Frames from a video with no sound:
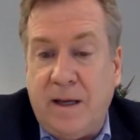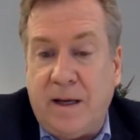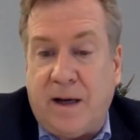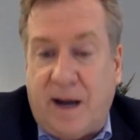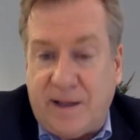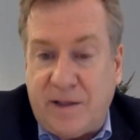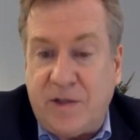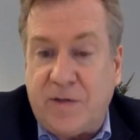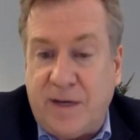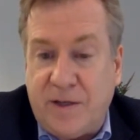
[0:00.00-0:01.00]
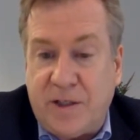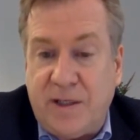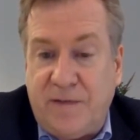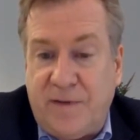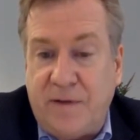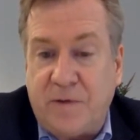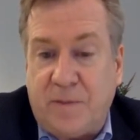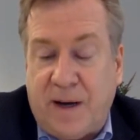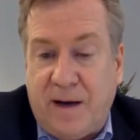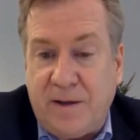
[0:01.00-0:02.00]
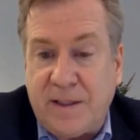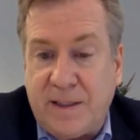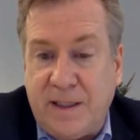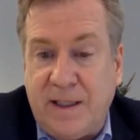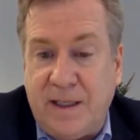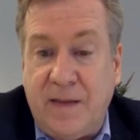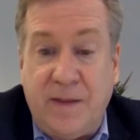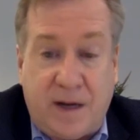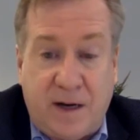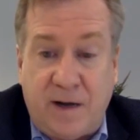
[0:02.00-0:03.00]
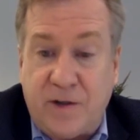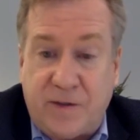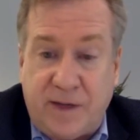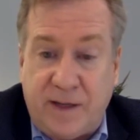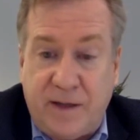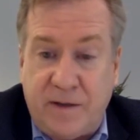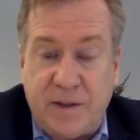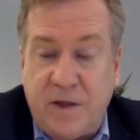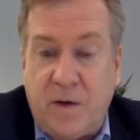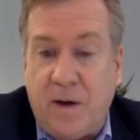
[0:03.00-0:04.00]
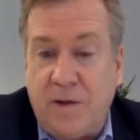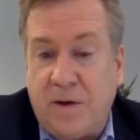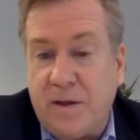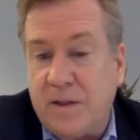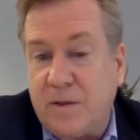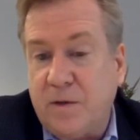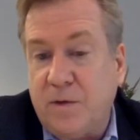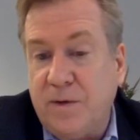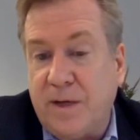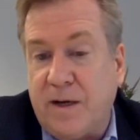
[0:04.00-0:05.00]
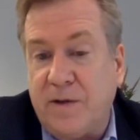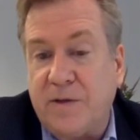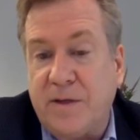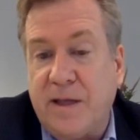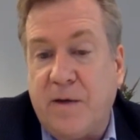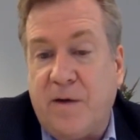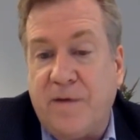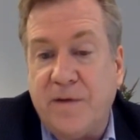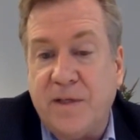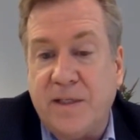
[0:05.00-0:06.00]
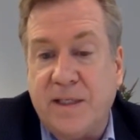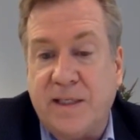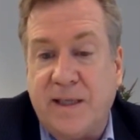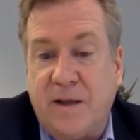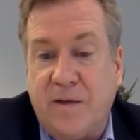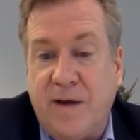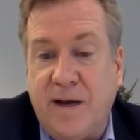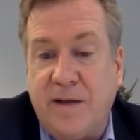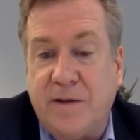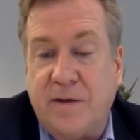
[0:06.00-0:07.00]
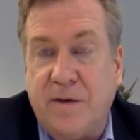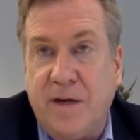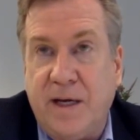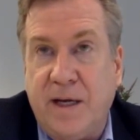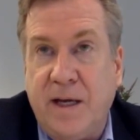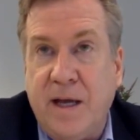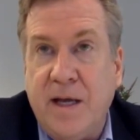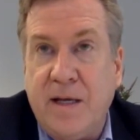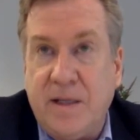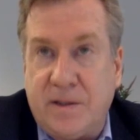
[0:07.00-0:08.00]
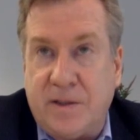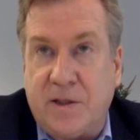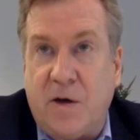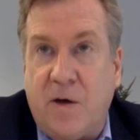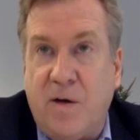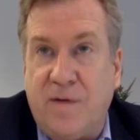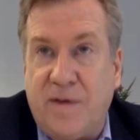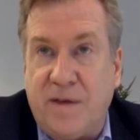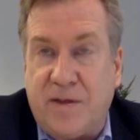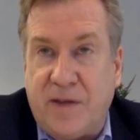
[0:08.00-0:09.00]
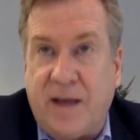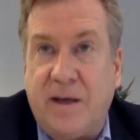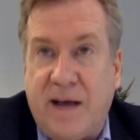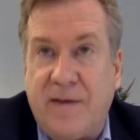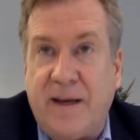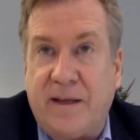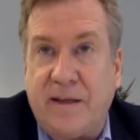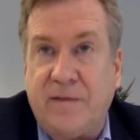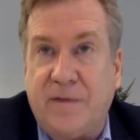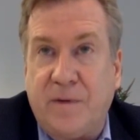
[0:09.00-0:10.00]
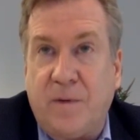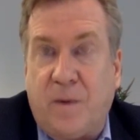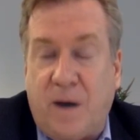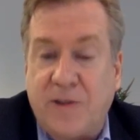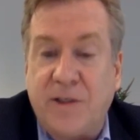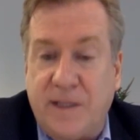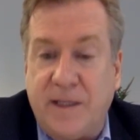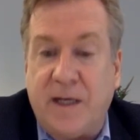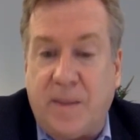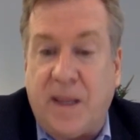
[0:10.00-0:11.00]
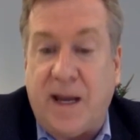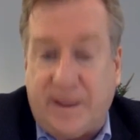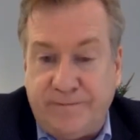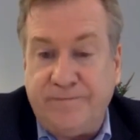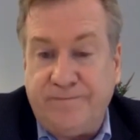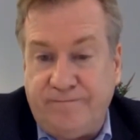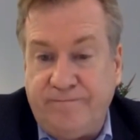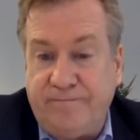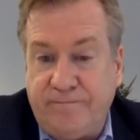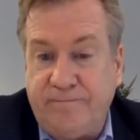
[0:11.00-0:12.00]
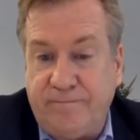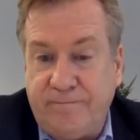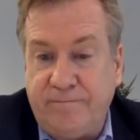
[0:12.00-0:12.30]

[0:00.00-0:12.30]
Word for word: concentration in federal policy in the country. There's no other school in the country that offers this accelerated degree. So if you think you have an inkling for Washington, apply. And do